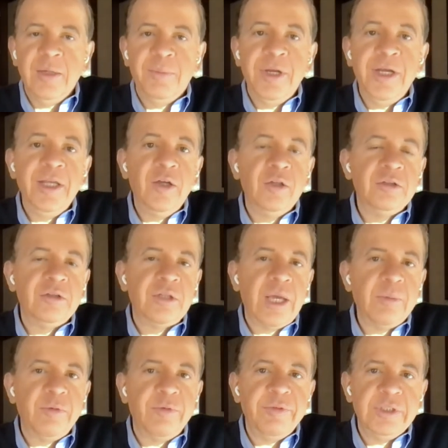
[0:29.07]
And depending on
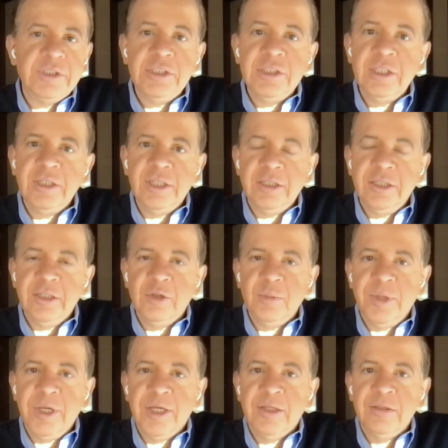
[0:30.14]
the type of decision they need
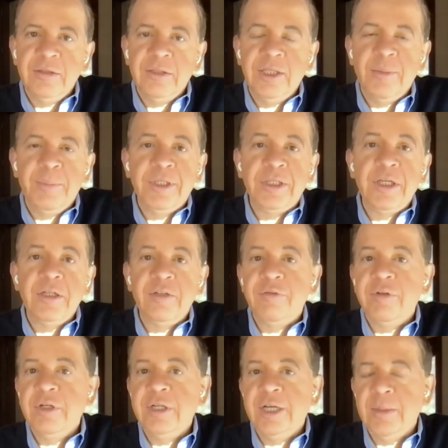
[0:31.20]
to make, they are picking
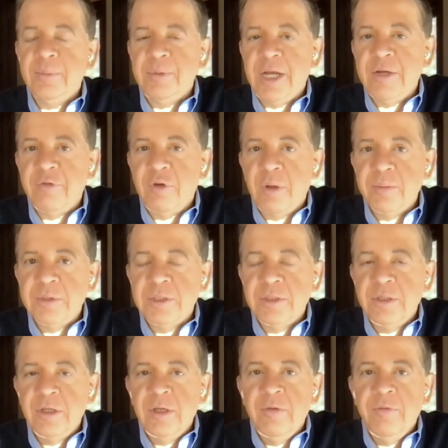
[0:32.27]
different data platforms,